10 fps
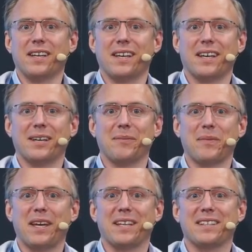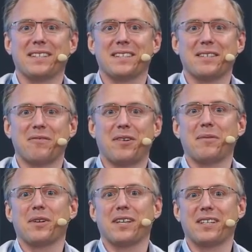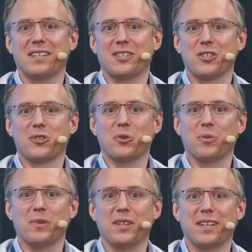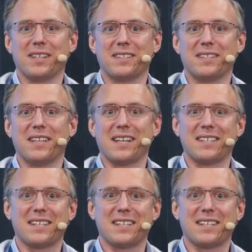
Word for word: Fabian just told me that the next